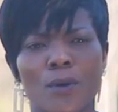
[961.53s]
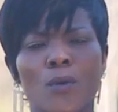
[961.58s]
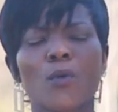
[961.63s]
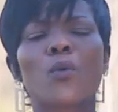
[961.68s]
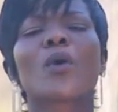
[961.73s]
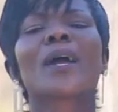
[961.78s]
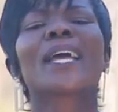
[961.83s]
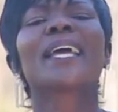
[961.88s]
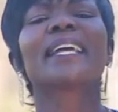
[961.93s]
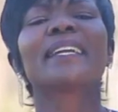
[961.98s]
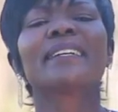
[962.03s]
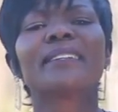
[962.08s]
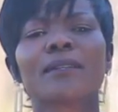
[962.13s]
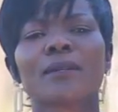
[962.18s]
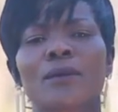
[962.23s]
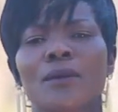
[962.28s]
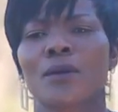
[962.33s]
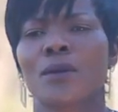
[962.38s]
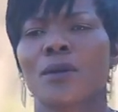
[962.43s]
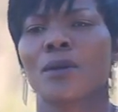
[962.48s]
When?
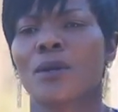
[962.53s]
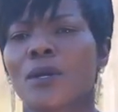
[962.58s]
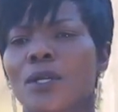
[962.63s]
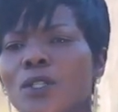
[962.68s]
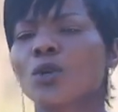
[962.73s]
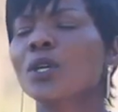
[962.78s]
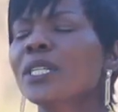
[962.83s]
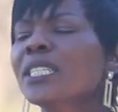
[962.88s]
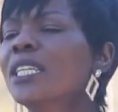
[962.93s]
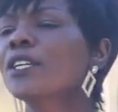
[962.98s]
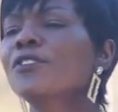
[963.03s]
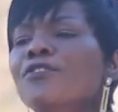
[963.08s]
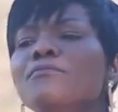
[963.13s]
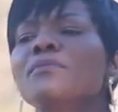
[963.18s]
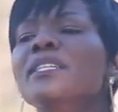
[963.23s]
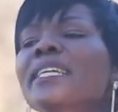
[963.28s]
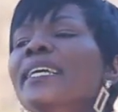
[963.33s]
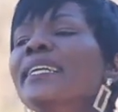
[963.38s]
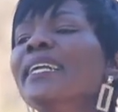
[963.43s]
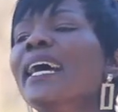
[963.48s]
Don't give
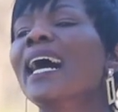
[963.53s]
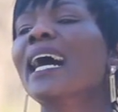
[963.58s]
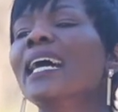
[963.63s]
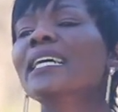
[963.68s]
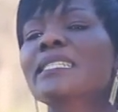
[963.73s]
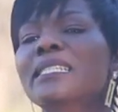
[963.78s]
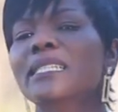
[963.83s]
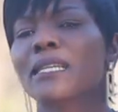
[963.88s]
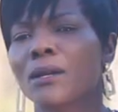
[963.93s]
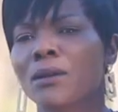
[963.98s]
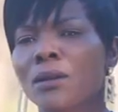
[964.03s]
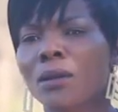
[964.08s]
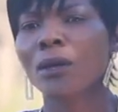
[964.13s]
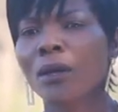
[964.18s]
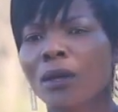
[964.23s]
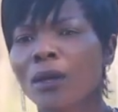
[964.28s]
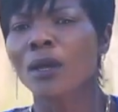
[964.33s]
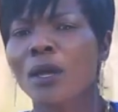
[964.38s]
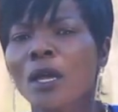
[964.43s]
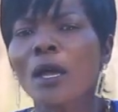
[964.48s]
me an answer.
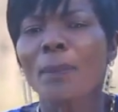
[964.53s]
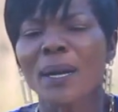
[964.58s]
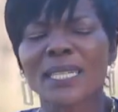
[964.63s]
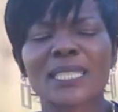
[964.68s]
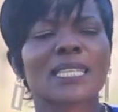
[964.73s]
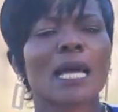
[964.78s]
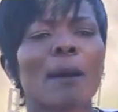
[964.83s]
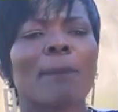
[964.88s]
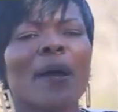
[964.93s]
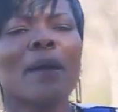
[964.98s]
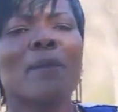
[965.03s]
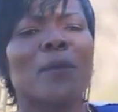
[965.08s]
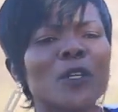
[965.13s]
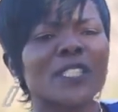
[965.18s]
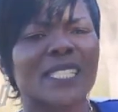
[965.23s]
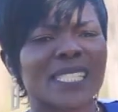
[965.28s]
But the Bible